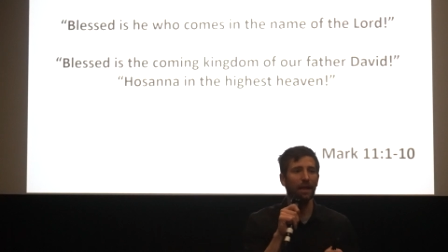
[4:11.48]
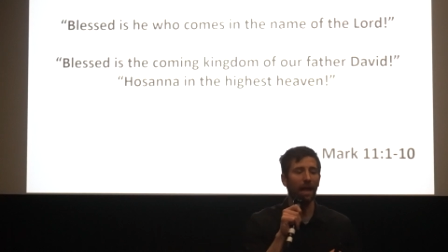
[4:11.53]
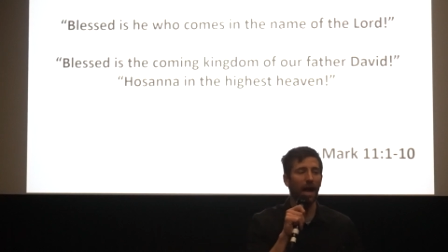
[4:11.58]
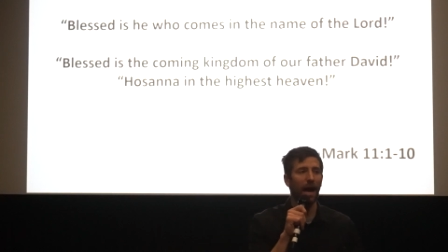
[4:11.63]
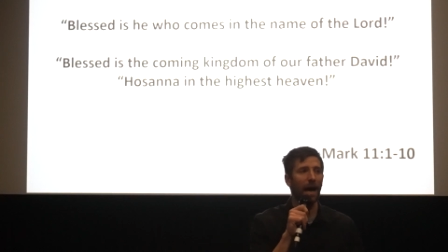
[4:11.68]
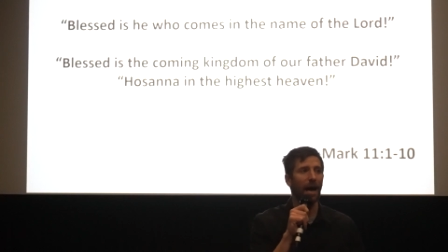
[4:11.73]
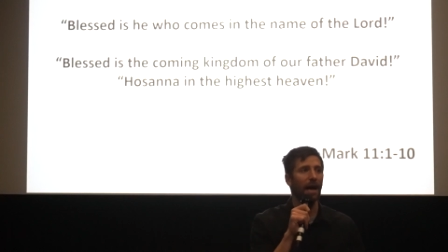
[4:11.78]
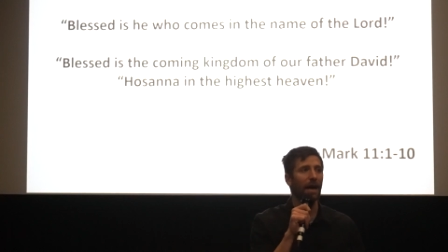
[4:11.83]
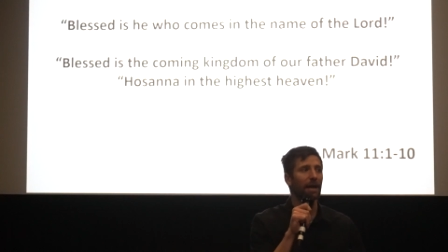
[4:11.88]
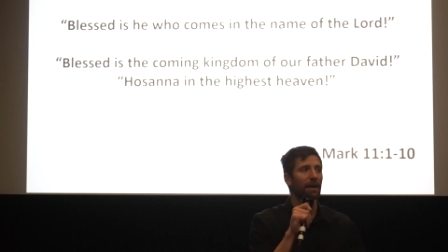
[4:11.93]

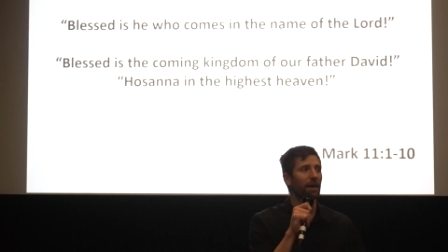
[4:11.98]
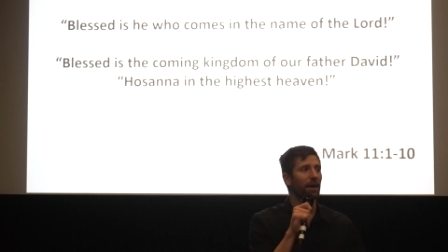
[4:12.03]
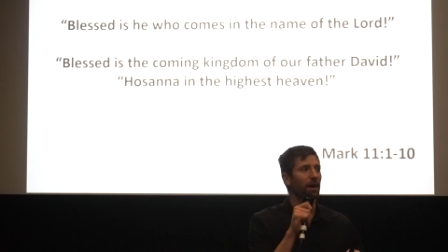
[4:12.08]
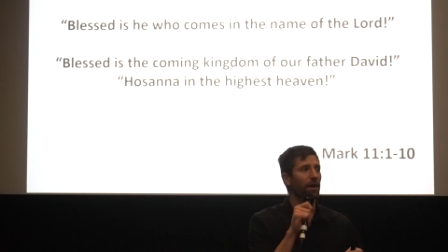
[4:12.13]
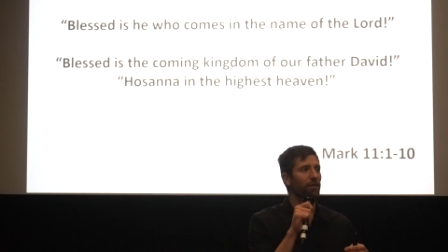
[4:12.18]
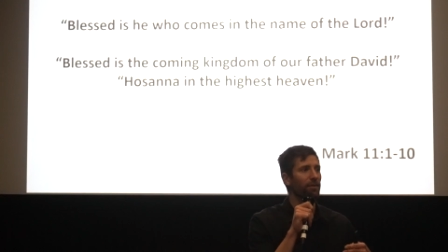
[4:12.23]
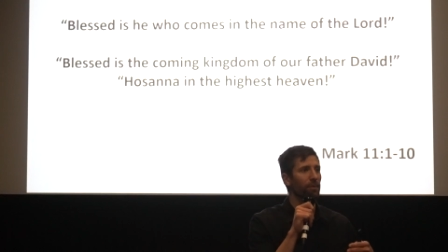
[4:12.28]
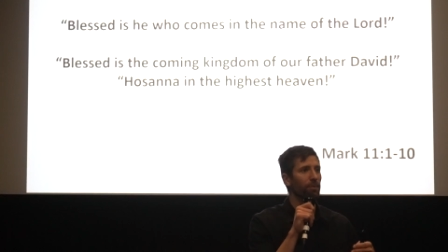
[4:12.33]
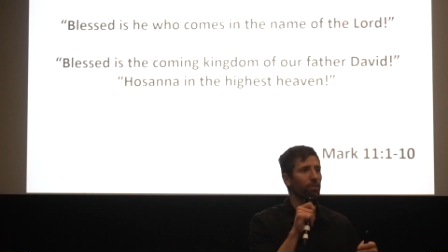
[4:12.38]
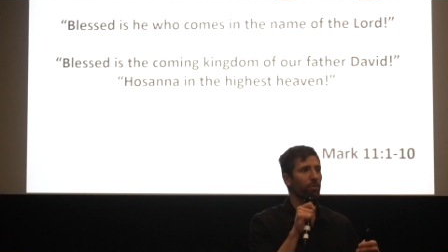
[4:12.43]
line
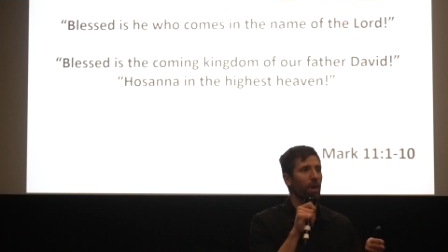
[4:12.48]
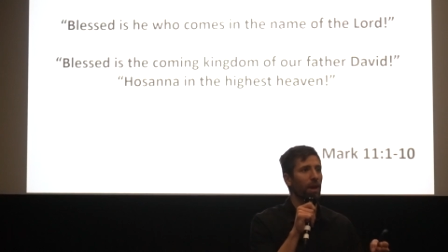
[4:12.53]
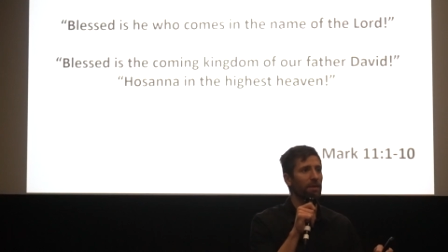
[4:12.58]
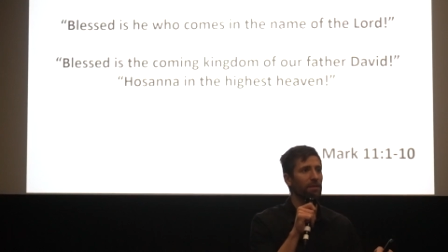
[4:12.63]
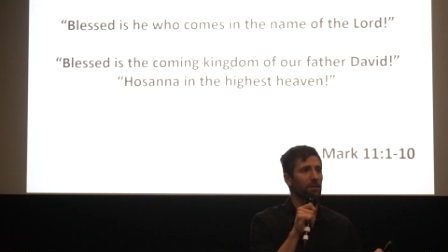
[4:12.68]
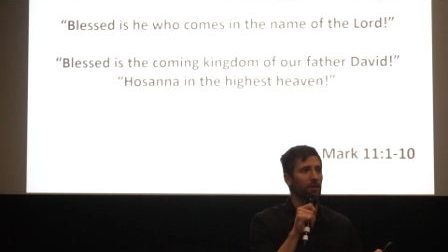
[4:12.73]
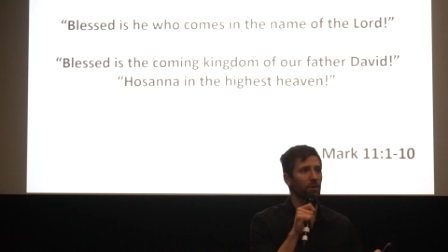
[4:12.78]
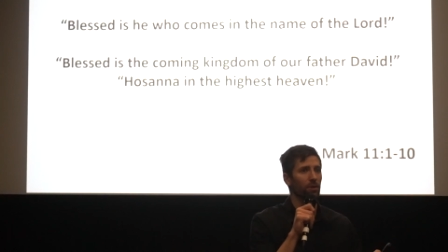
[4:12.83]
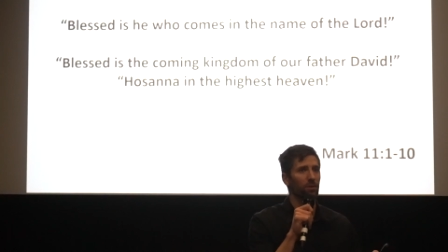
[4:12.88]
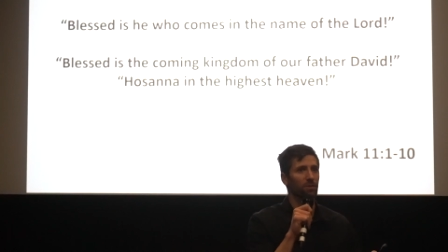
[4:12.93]
of
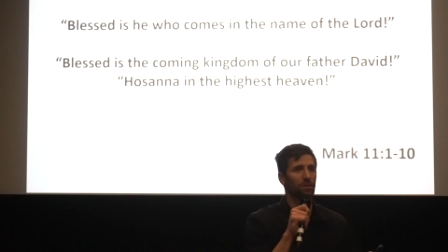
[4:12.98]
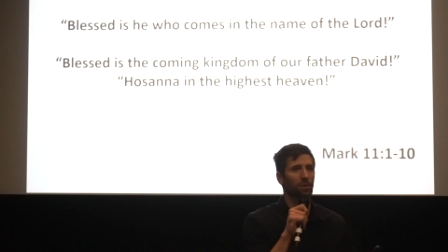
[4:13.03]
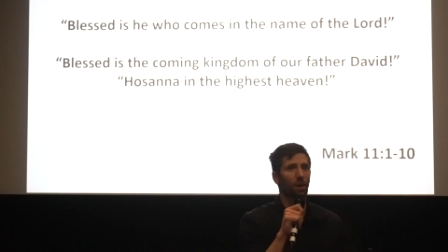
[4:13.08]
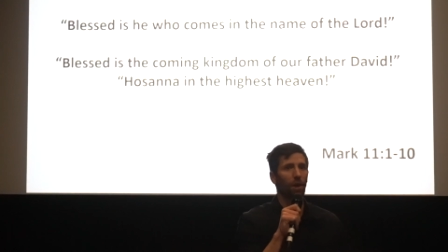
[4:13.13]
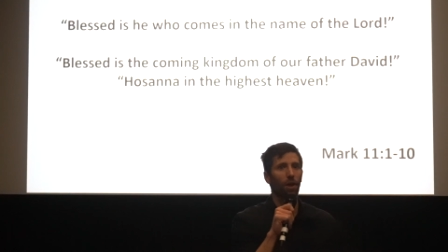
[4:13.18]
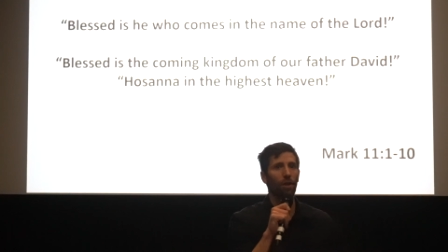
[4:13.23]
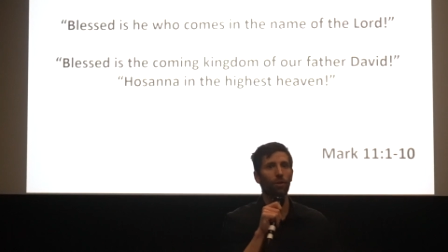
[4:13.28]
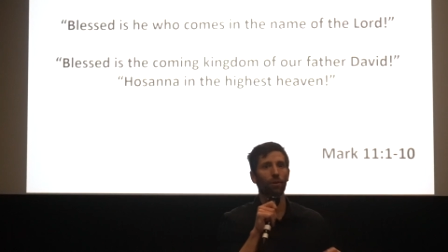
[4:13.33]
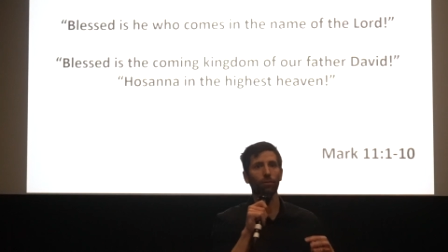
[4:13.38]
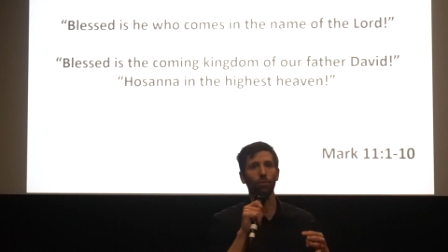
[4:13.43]
oppressors.
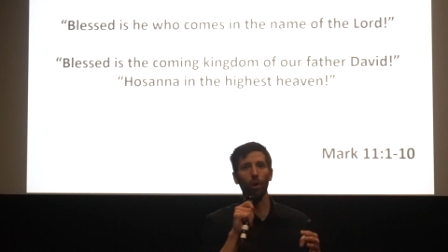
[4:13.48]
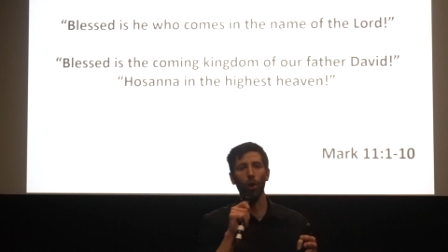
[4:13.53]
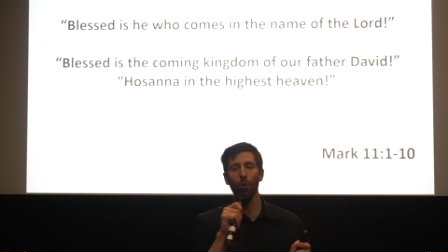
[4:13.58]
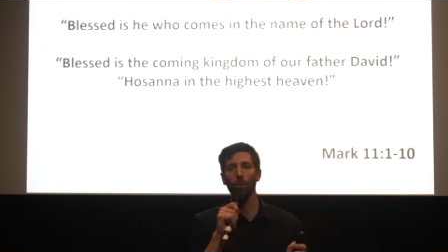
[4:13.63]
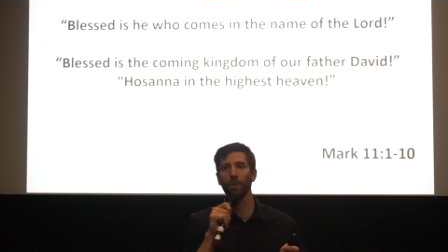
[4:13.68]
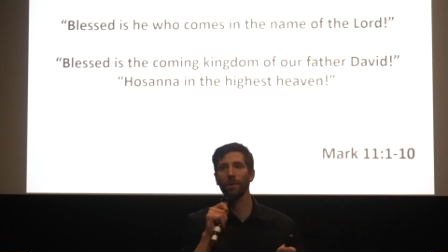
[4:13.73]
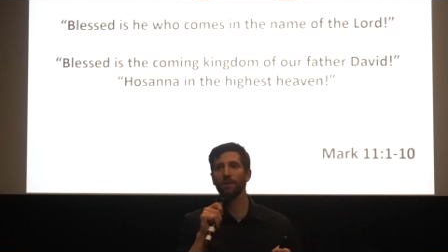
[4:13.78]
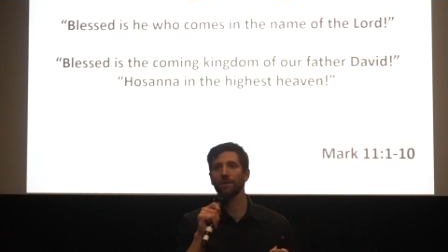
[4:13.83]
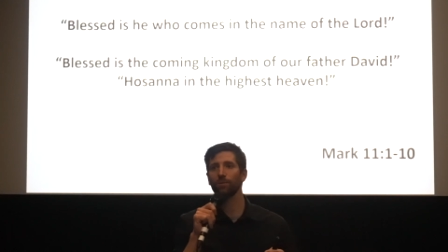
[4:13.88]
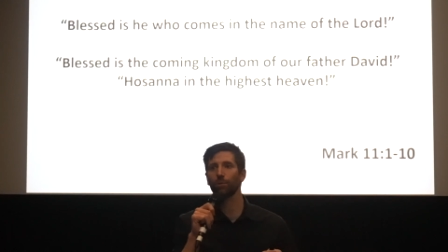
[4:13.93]
The
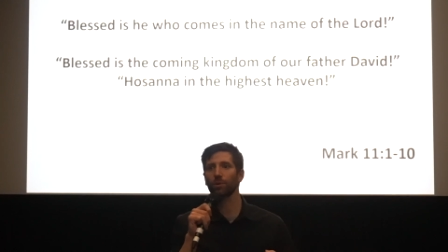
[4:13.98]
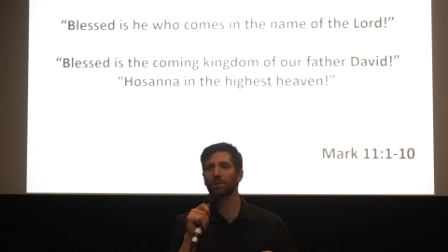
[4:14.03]
Romans